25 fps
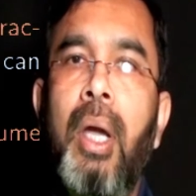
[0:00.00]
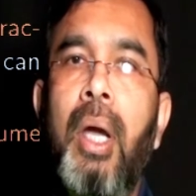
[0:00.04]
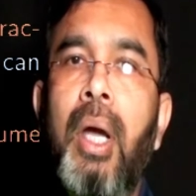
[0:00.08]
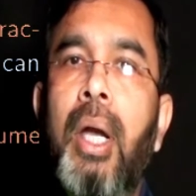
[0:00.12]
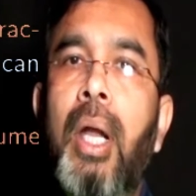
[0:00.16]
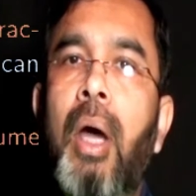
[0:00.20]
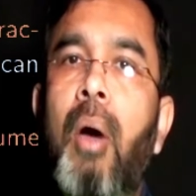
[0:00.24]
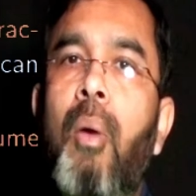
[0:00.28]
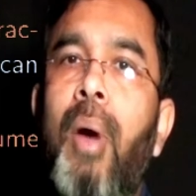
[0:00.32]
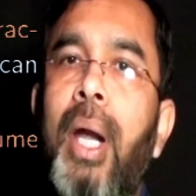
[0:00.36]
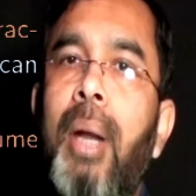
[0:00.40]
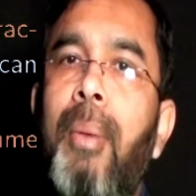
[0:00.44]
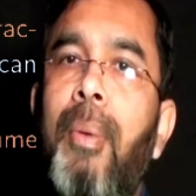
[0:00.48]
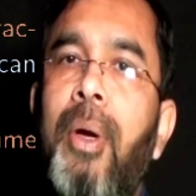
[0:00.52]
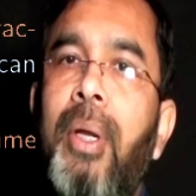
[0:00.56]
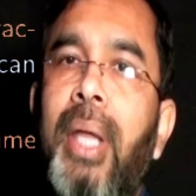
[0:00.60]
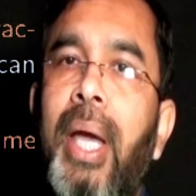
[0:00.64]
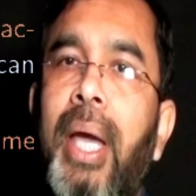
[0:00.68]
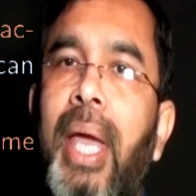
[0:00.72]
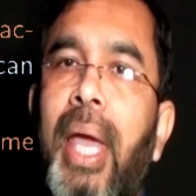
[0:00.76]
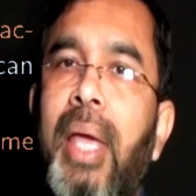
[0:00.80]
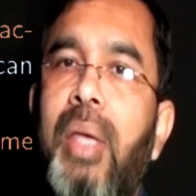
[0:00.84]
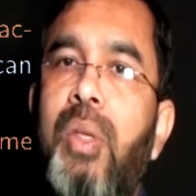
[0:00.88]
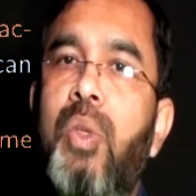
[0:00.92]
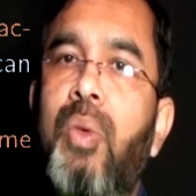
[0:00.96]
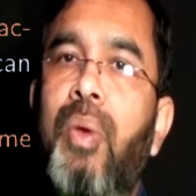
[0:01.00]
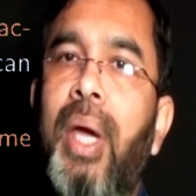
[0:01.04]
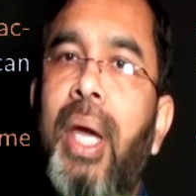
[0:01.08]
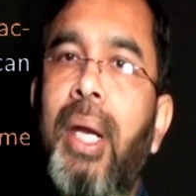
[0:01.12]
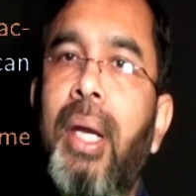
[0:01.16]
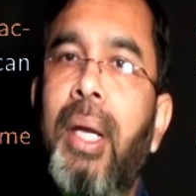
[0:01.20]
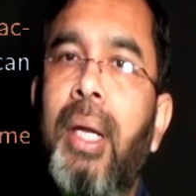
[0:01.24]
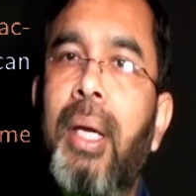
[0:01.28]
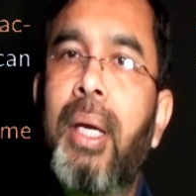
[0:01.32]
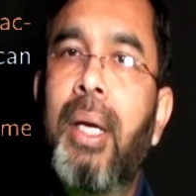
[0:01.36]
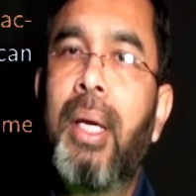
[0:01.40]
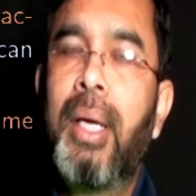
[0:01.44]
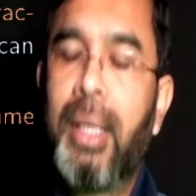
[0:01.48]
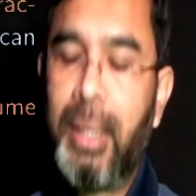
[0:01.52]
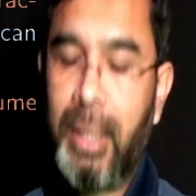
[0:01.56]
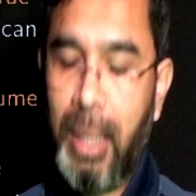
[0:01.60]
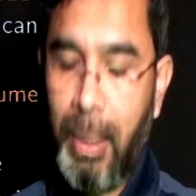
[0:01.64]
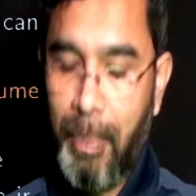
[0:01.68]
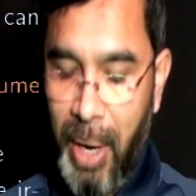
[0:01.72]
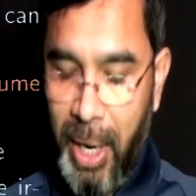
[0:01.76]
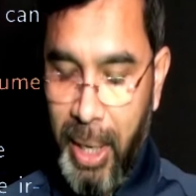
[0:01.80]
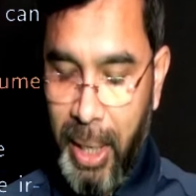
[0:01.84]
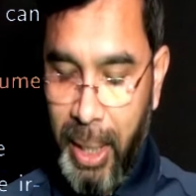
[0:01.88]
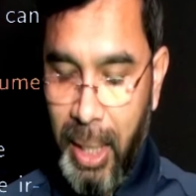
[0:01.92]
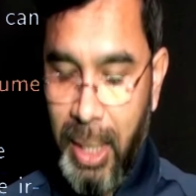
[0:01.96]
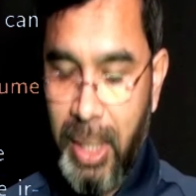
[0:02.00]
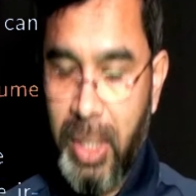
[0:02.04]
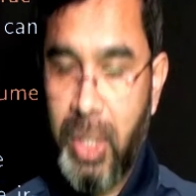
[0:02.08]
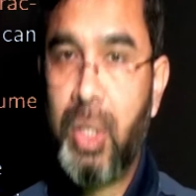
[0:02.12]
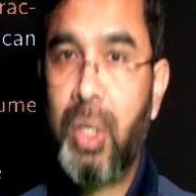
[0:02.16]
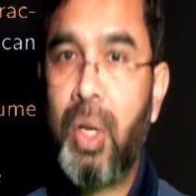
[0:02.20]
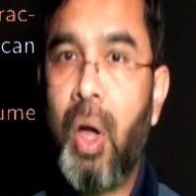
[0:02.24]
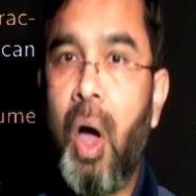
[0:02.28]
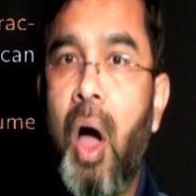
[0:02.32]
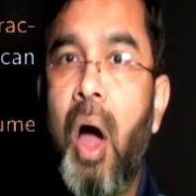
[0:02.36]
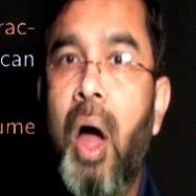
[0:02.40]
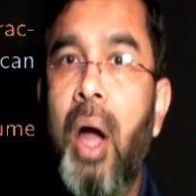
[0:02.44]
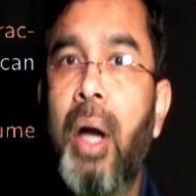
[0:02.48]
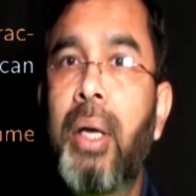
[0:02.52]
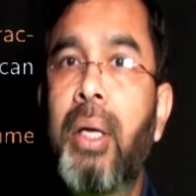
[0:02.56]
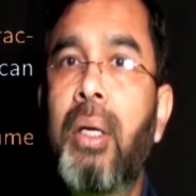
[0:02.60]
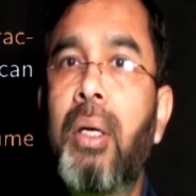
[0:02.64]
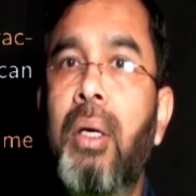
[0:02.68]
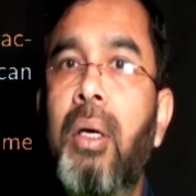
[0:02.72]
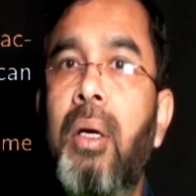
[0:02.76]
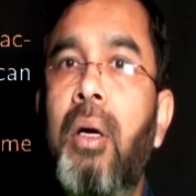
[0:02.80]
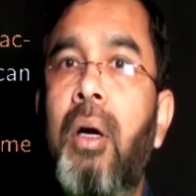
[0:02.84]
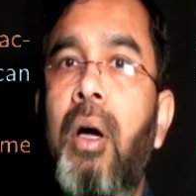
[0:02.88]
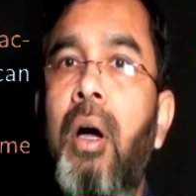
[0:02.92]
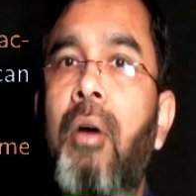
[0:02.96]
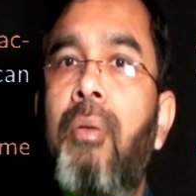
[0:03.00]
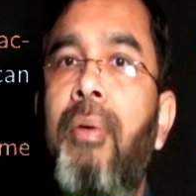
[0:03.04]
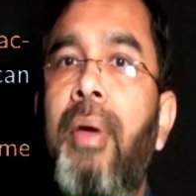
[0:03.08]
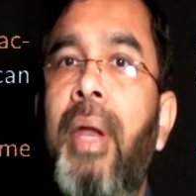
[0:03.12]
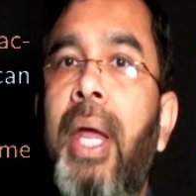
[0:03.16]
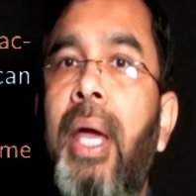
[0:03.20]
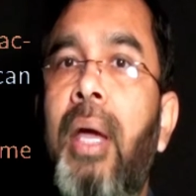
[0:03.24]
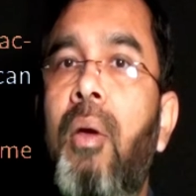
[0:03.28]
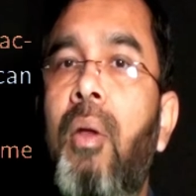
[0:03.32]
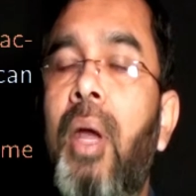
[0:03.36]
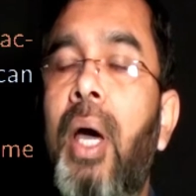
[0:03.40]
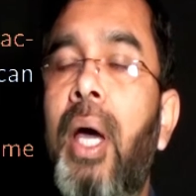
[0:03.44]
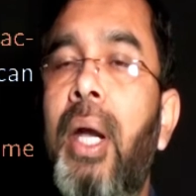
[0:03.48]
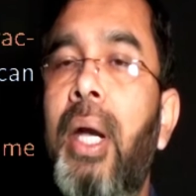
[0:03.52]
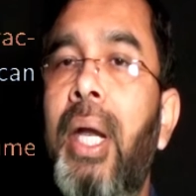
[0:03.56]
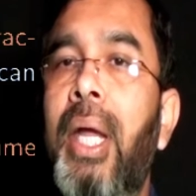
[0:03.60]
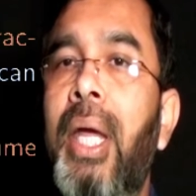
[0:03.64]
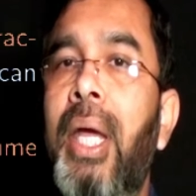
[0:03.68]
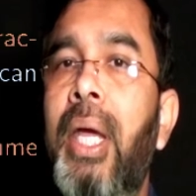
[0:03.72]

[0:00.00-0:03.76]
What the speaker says: Now, what about the case when the particle is not of a regular